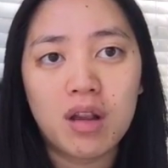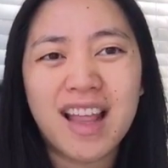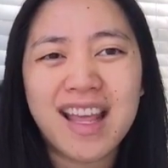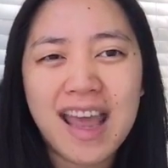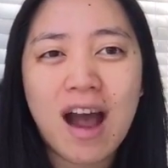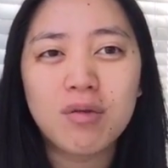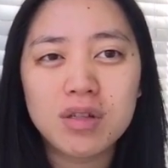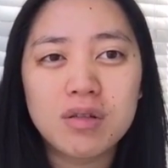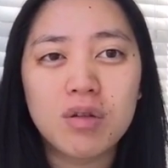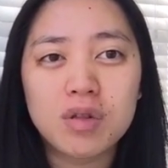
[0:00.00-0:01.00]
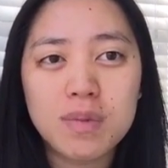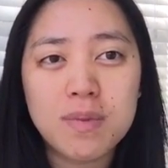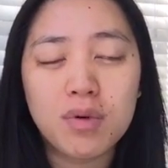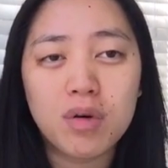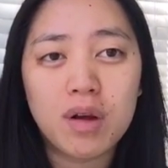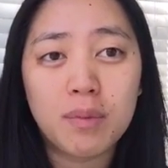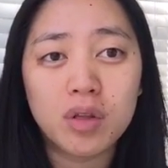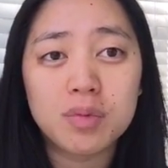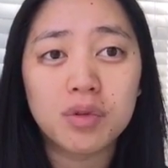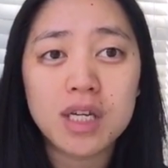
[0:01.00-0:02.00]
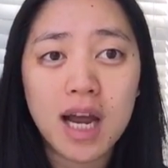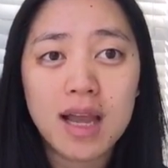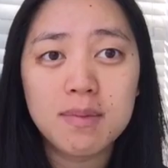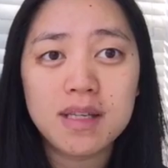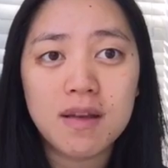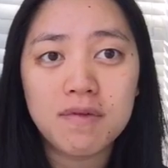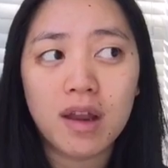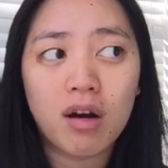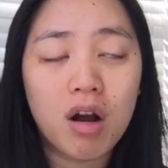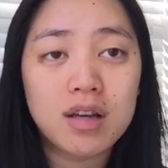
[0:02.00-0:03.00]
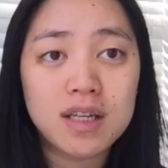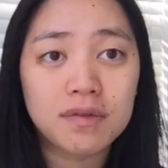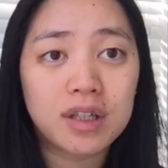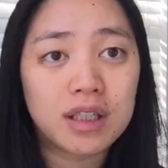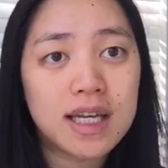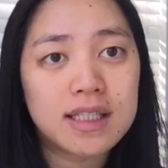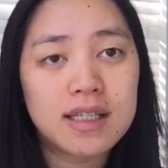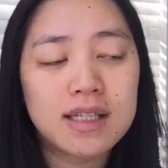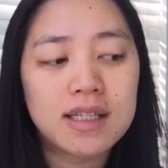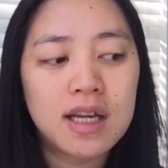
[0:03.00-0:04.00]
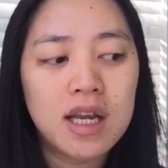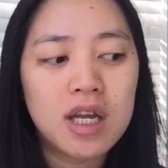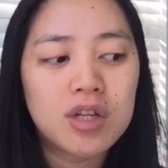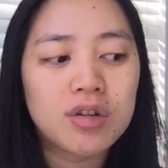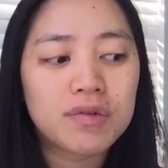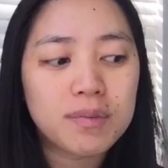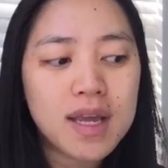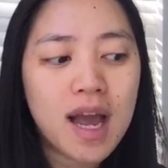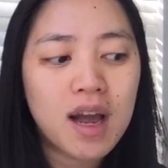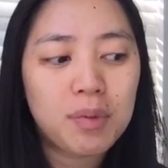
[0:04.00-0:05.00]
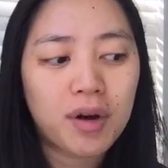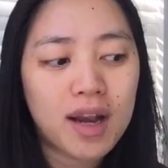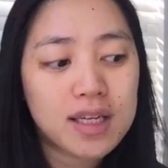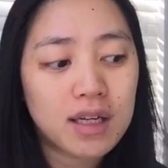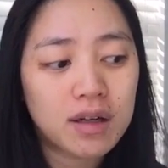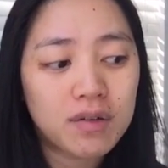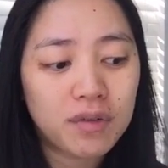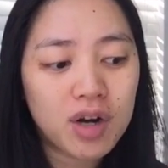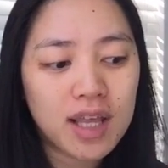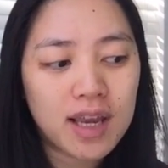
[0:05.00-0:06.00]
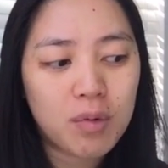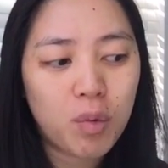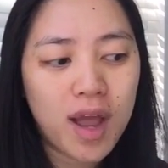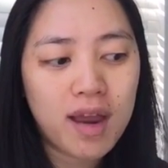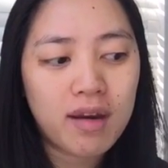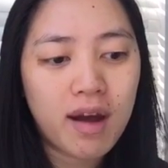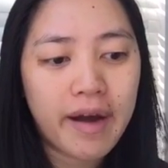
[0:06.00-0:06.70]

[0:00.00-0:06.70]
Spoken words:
counts those people multiple times if they are on different lists. So for me, I upgraded to ConvertKit when